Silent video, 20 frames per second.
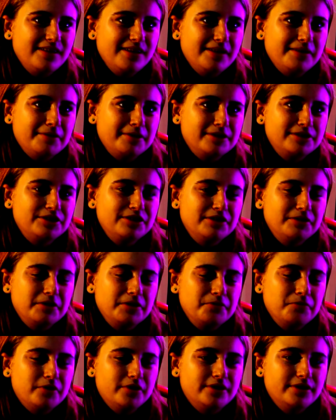I actually
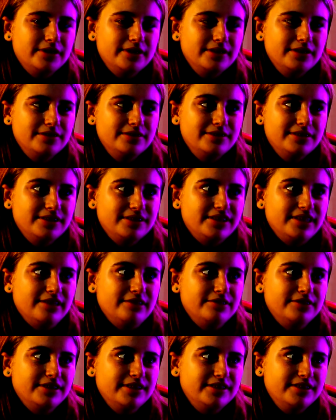like want to like sit down
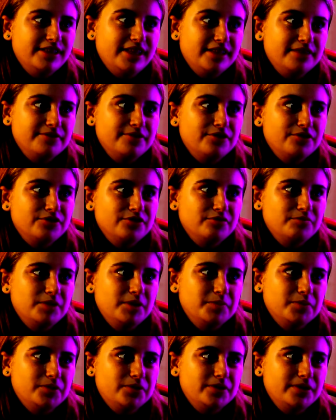and like take photos of
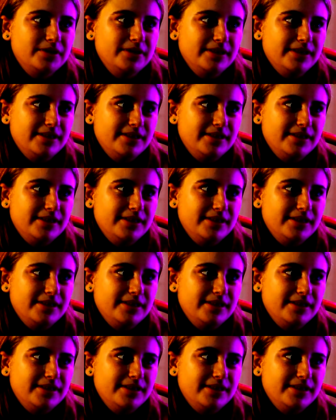people and